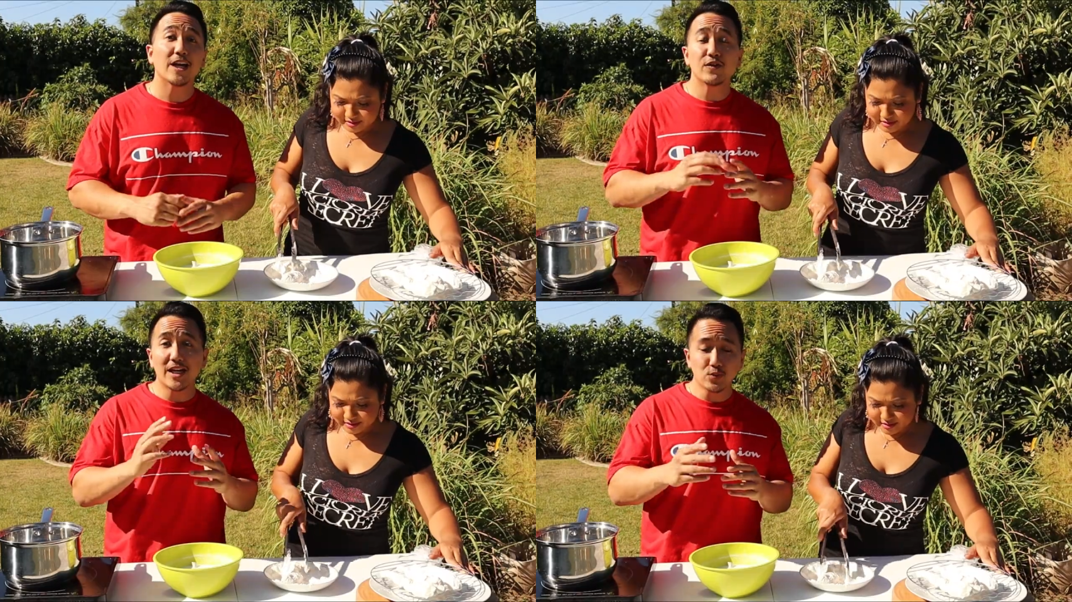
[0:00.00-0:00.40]

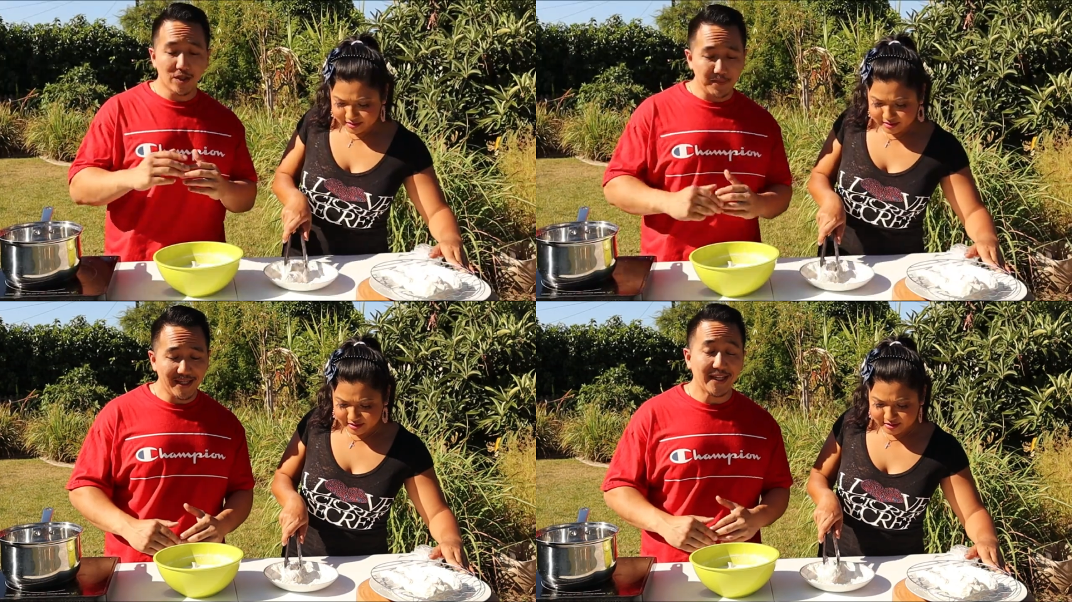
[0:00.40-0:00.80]
Speaker 1: Now, if you guys
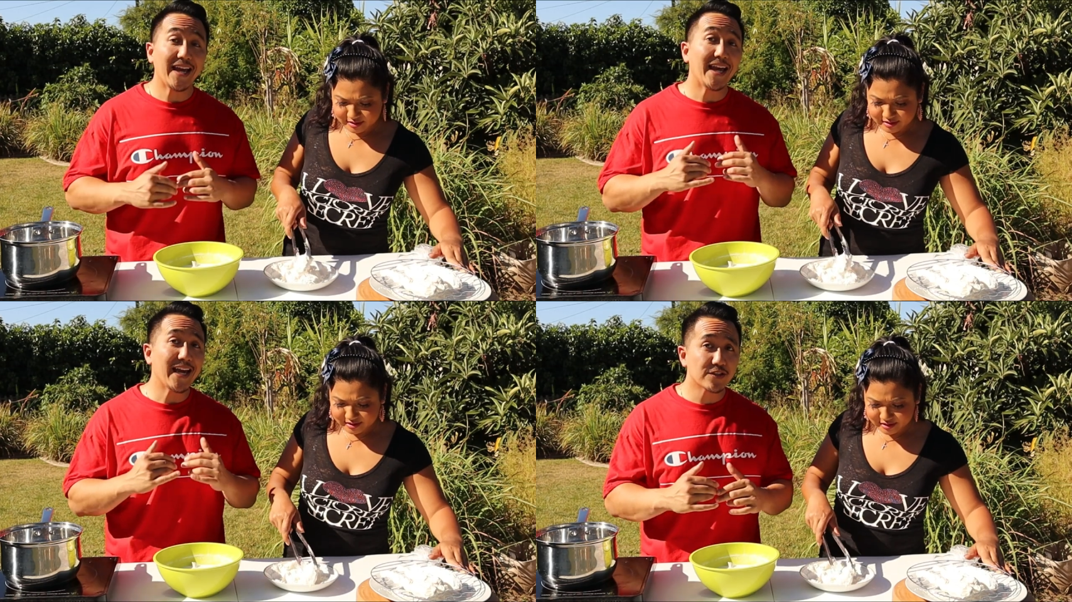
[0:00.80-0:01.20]
want to make it
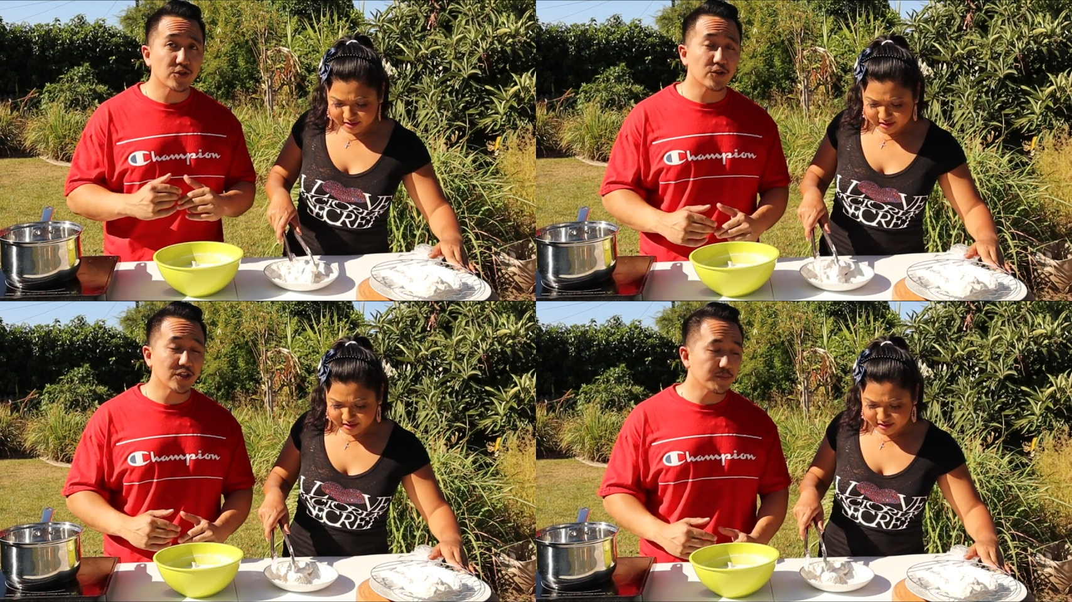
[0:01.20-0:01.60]

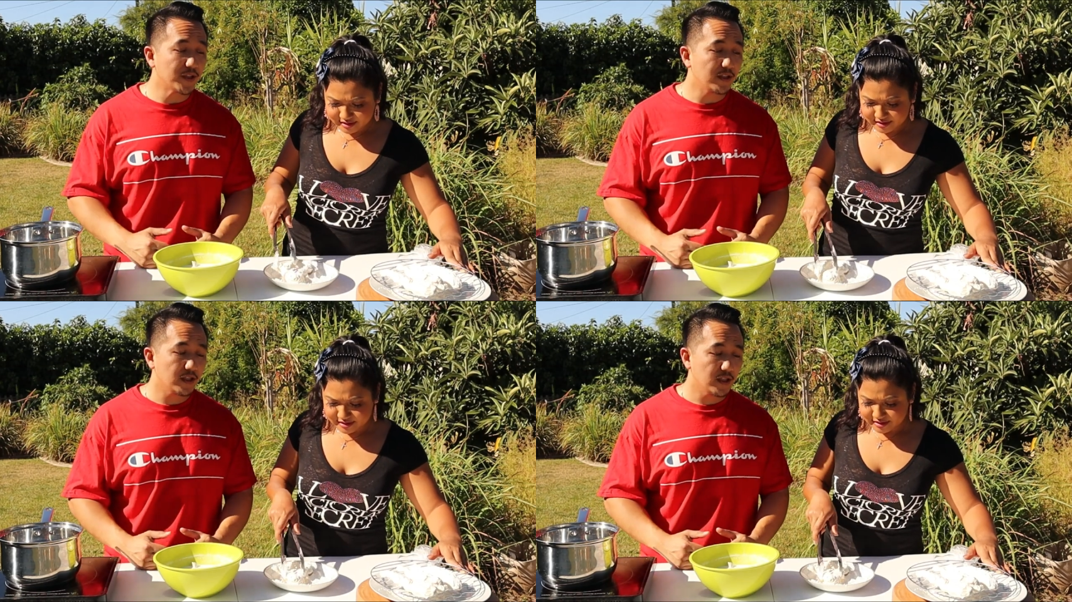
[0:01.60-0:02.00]
extra
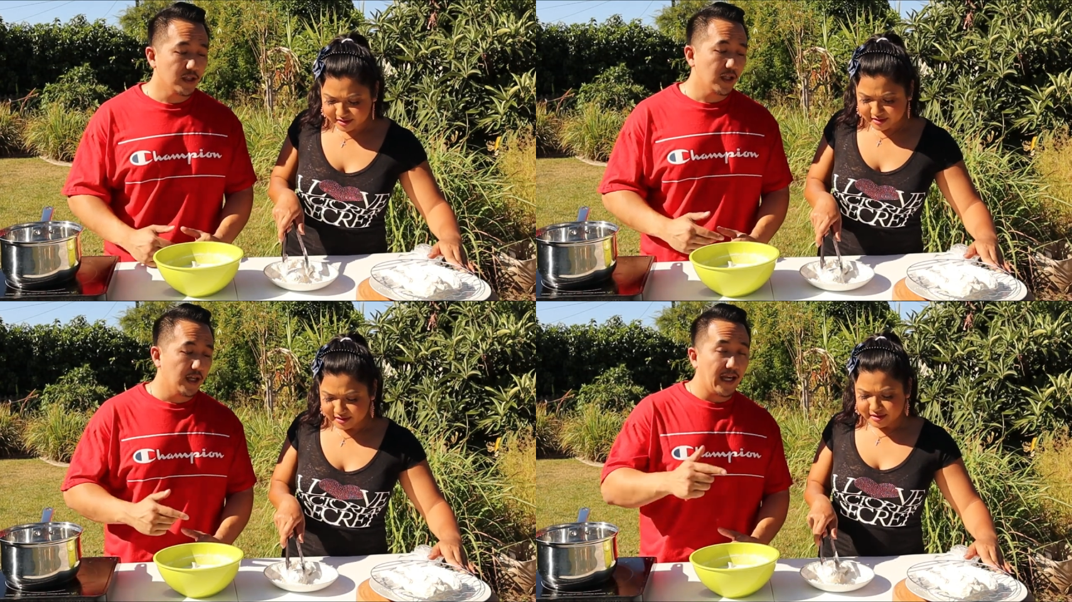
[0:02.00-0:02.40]
crispy,
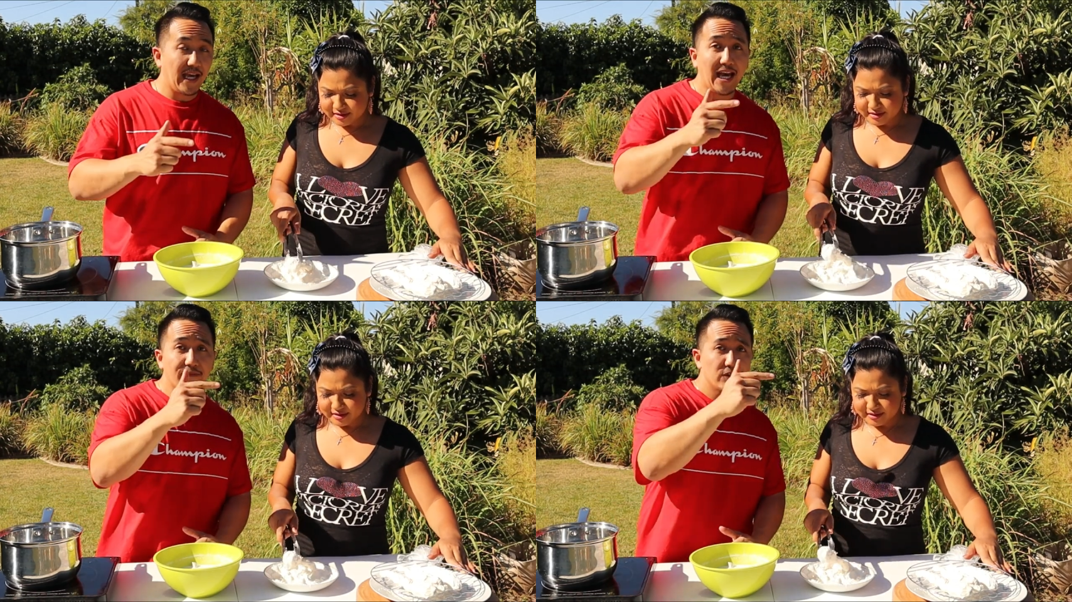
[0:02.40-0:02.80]

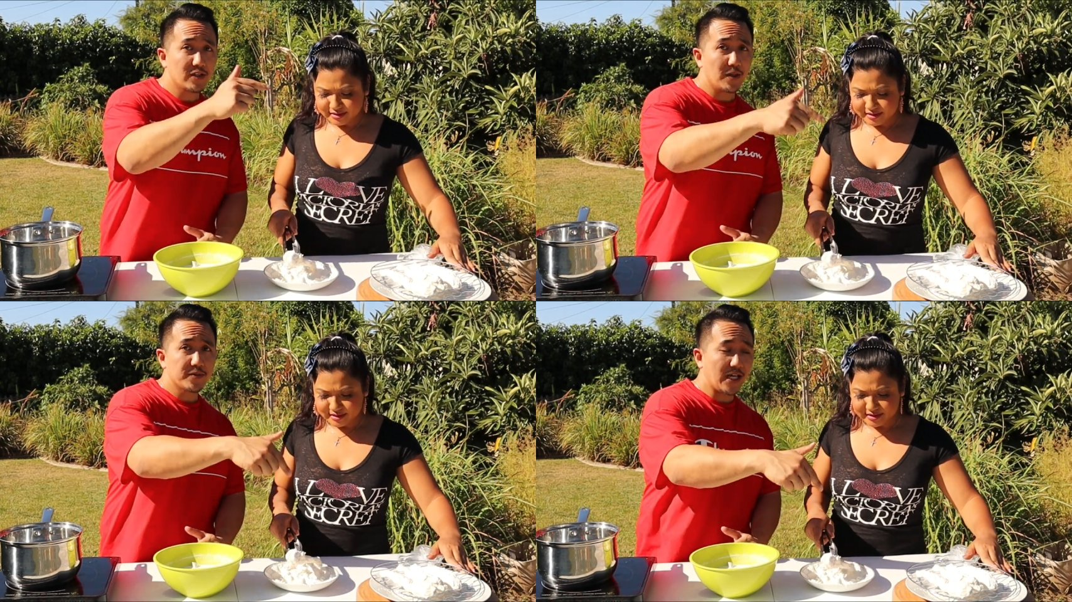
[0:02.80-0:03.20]
after
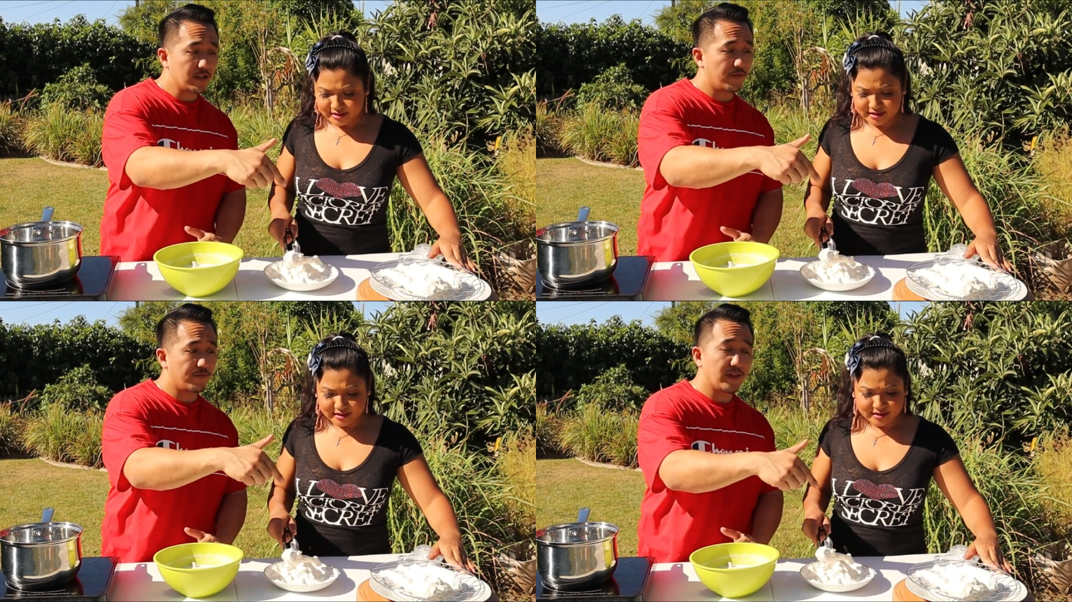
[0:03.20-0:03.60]
it comes
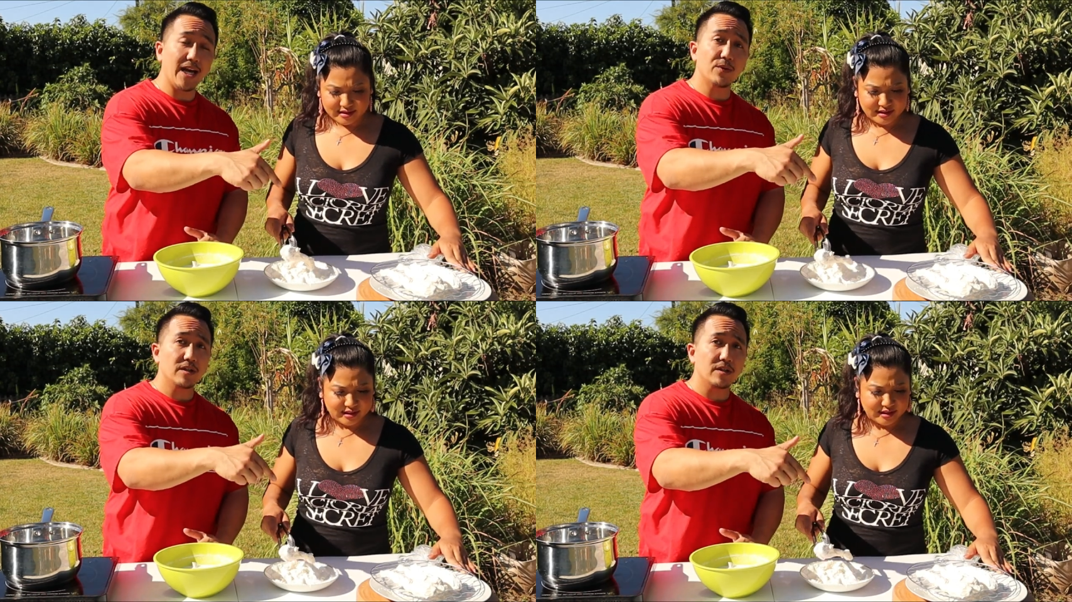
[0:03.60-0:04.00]
out of the
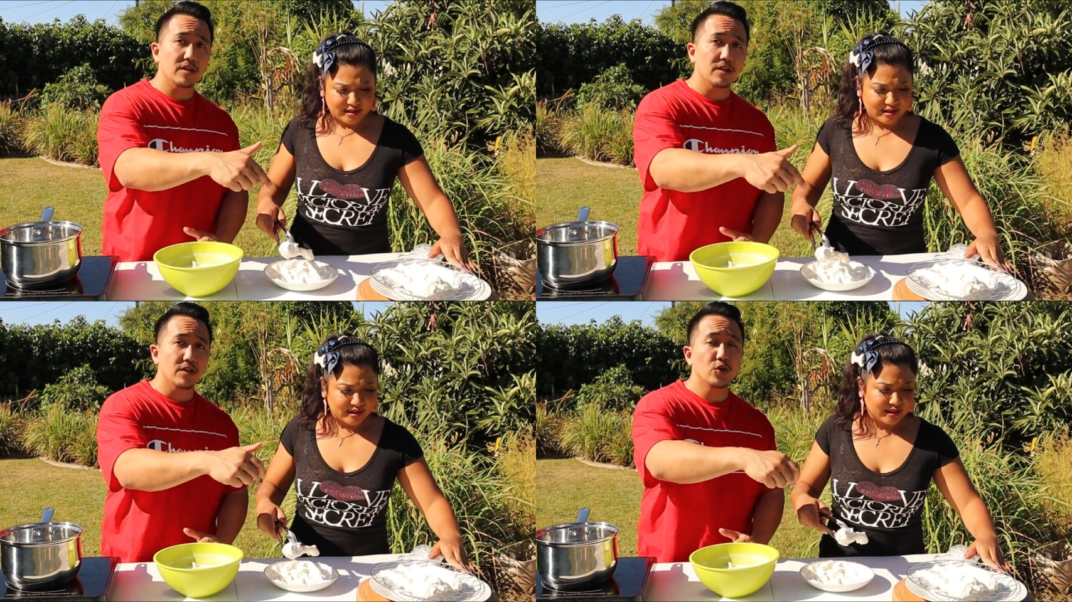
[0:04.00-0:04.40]
flour,
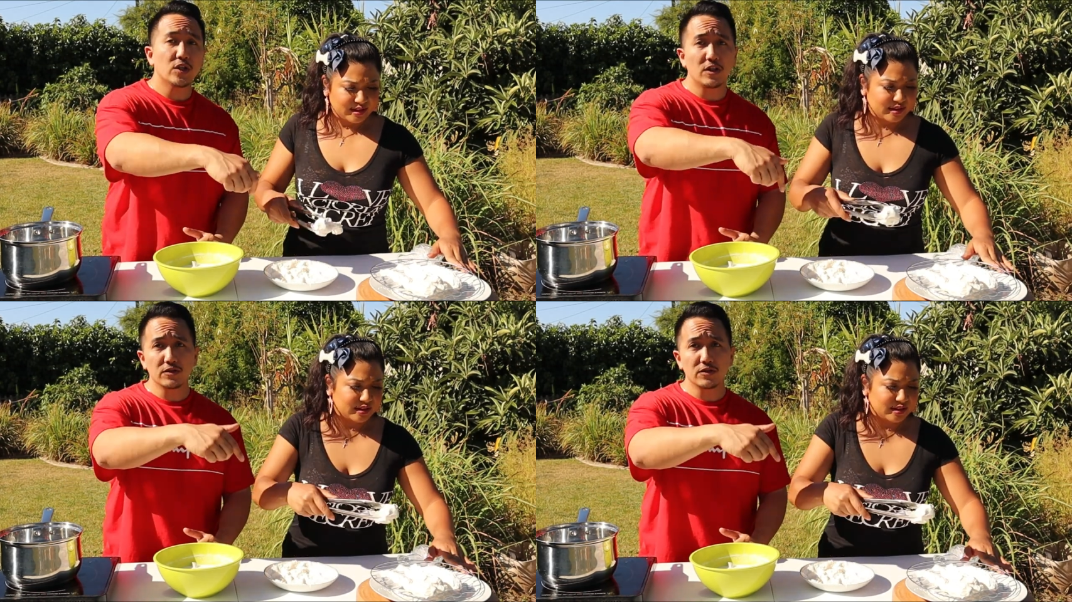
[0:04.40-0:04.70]
you can